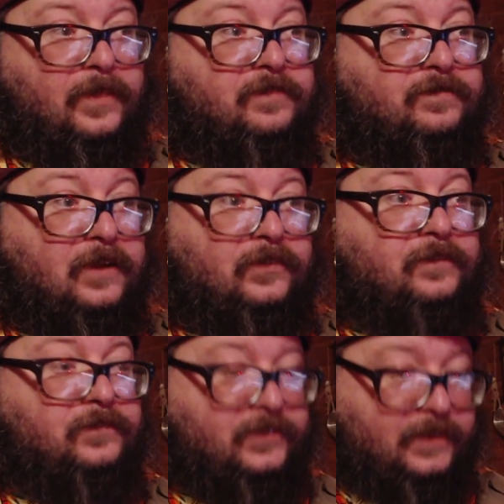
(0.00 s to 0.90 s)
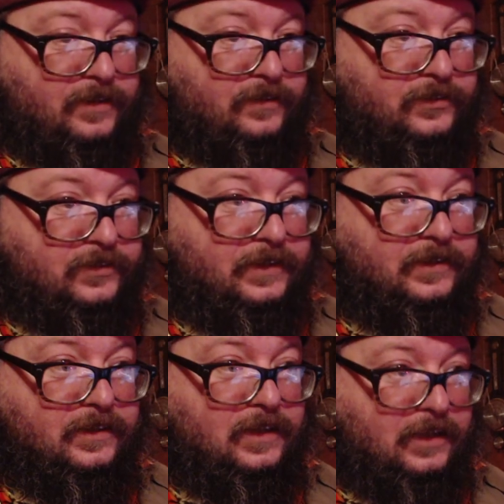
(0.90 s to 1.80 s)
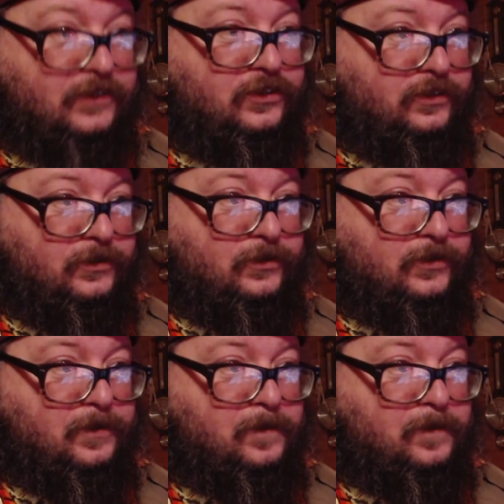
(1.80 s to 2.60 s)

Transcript: found themselves in the clutches